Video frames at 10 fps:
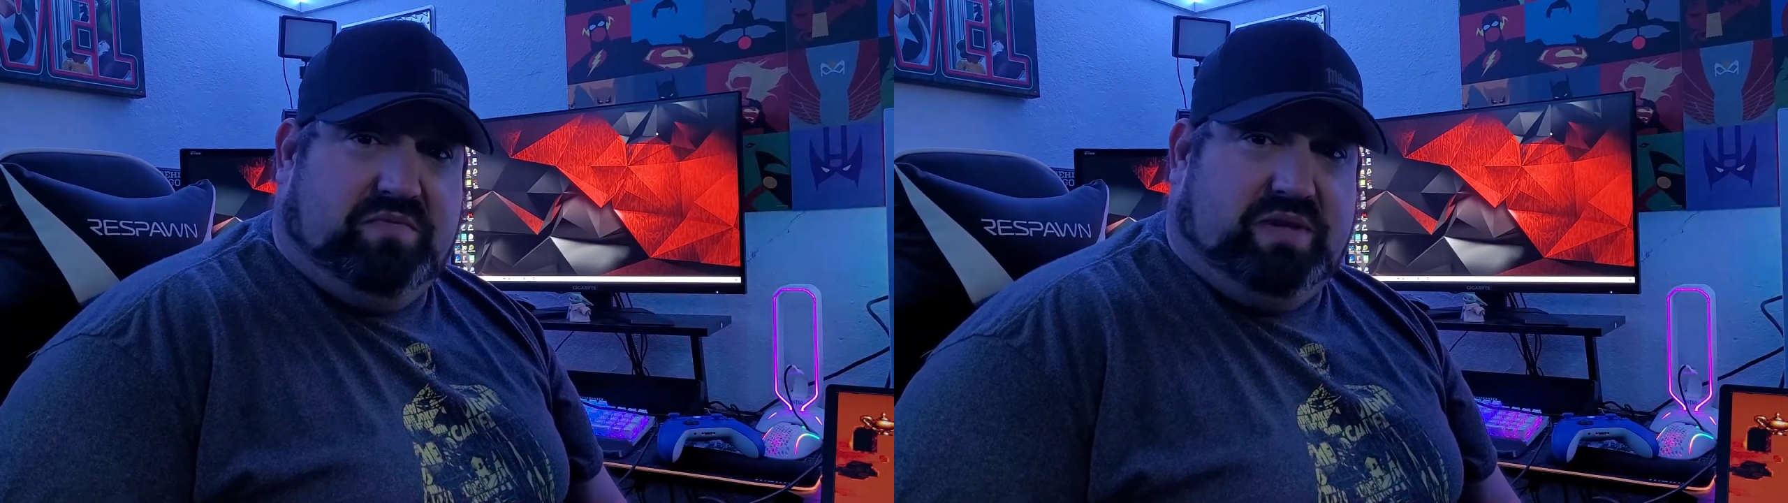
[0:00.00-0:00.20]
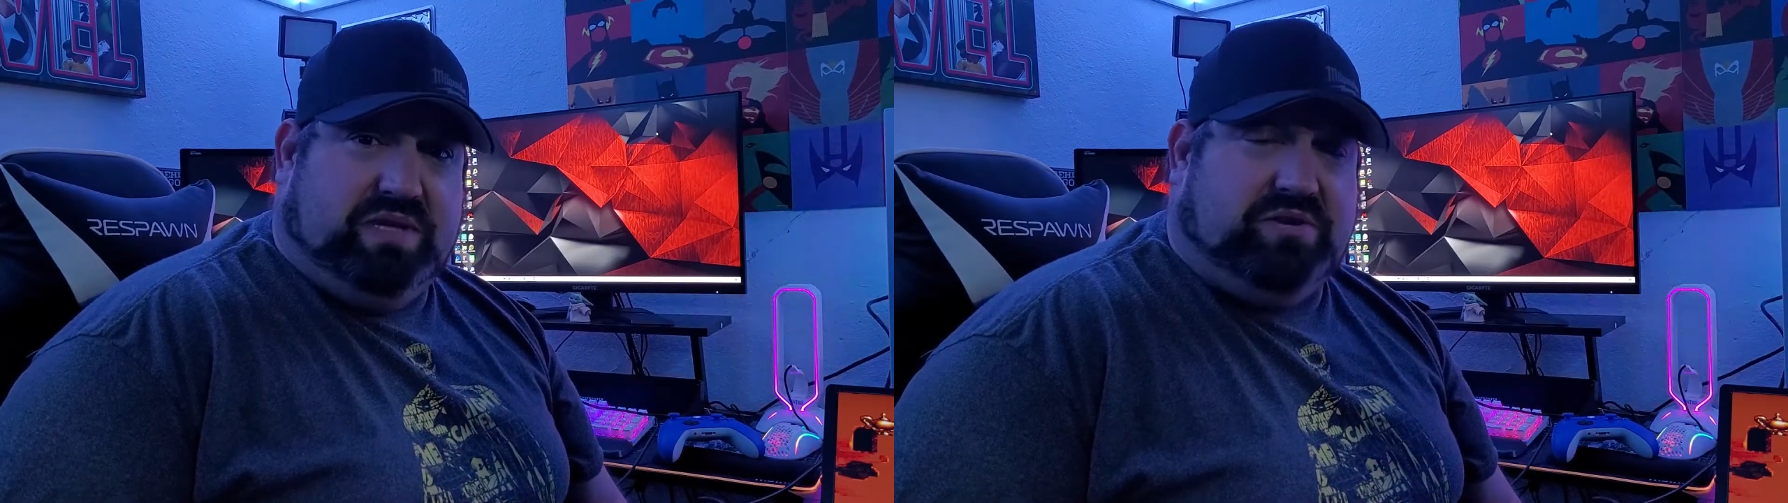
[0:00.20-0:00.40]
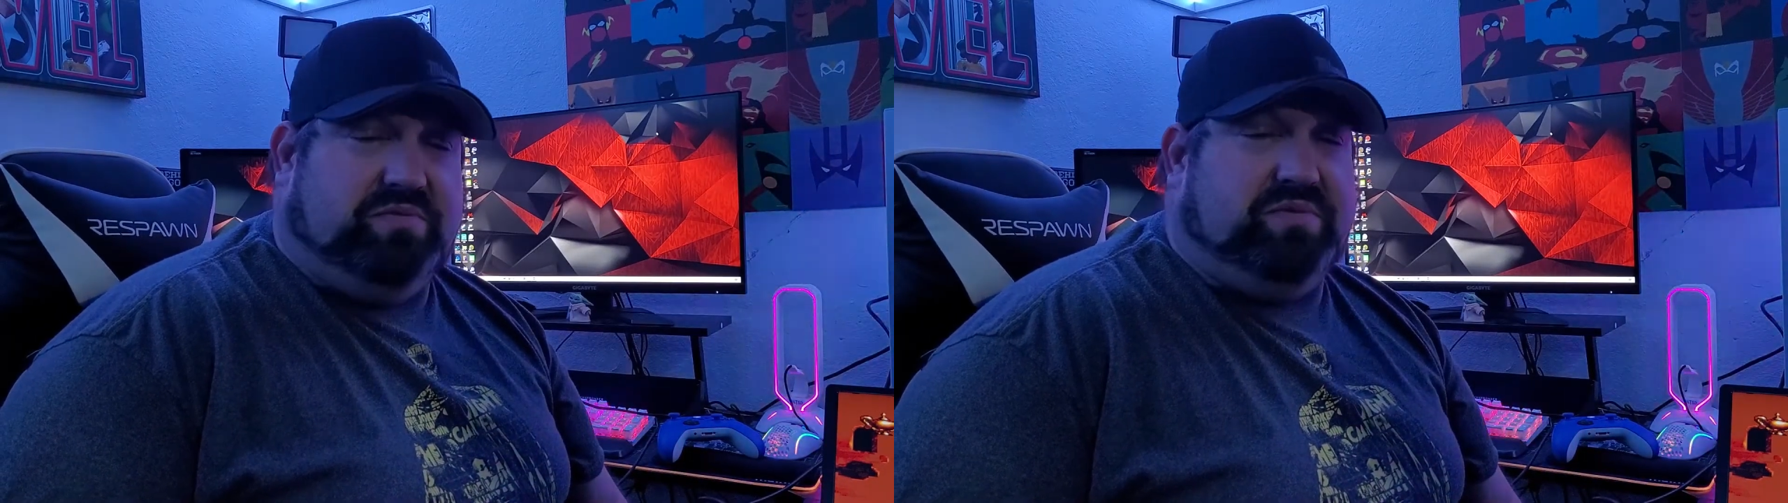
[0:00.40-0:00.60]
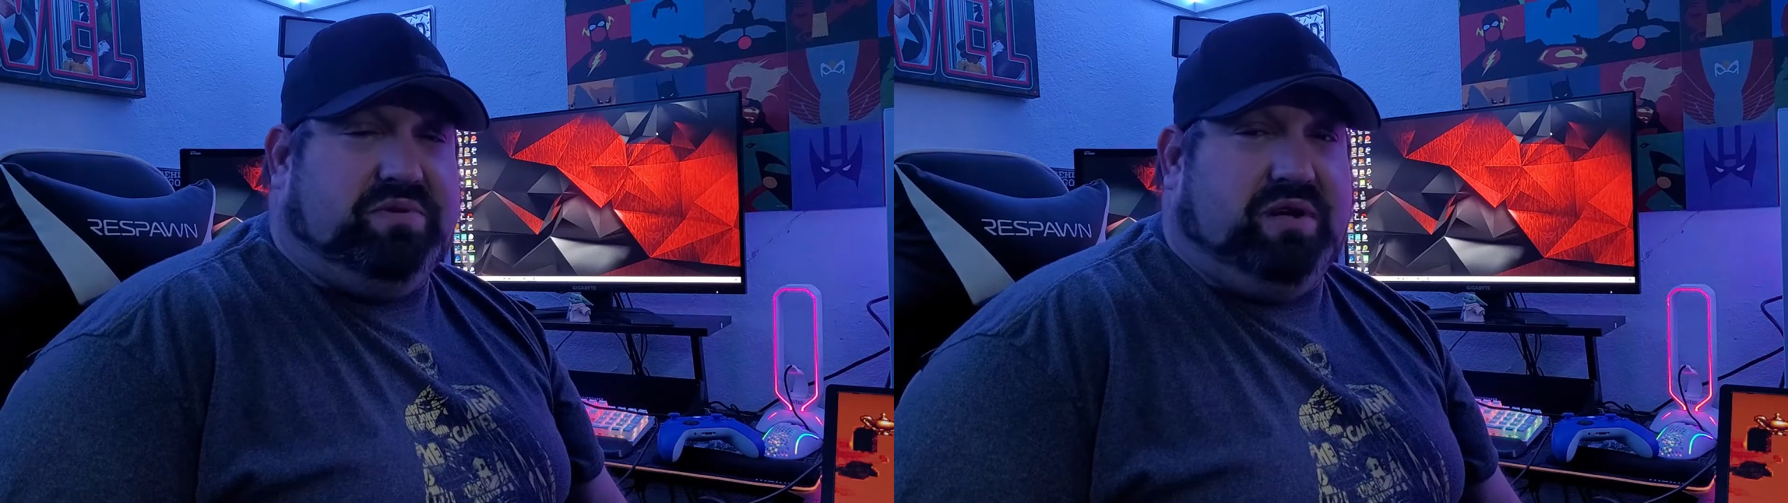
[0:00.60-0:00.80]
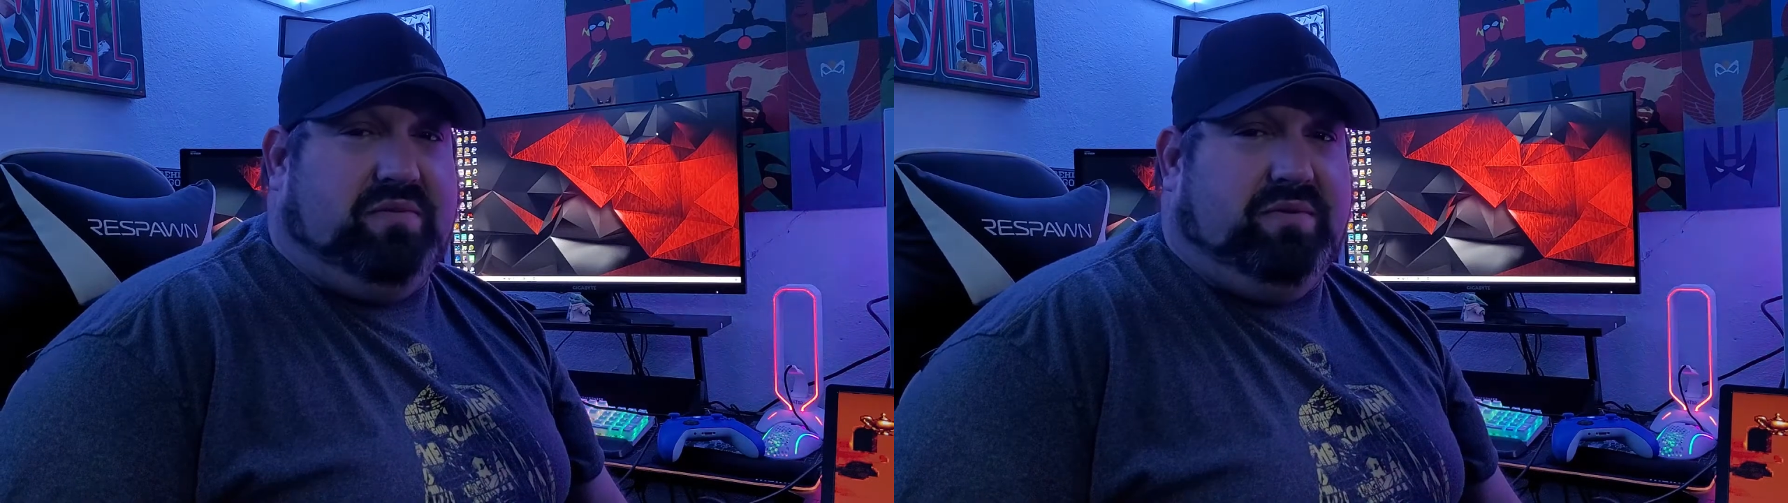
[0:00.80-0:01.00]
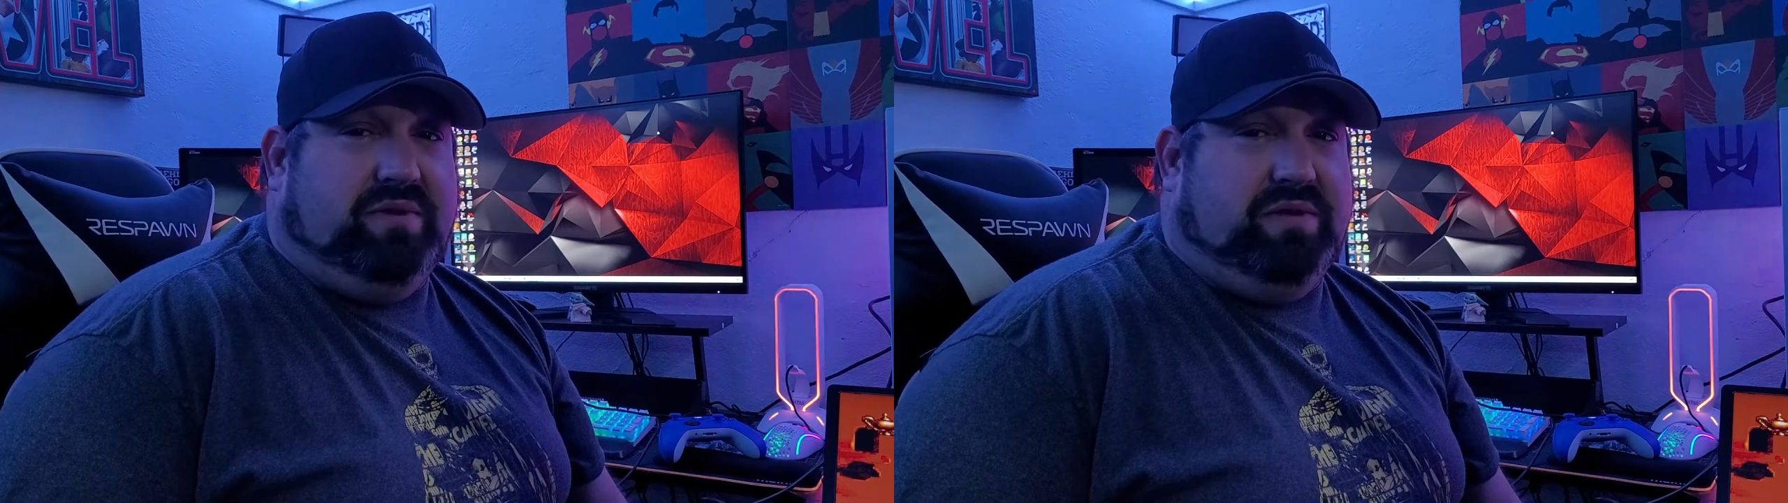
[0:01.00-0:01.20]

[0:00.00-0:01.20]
consider subscribing.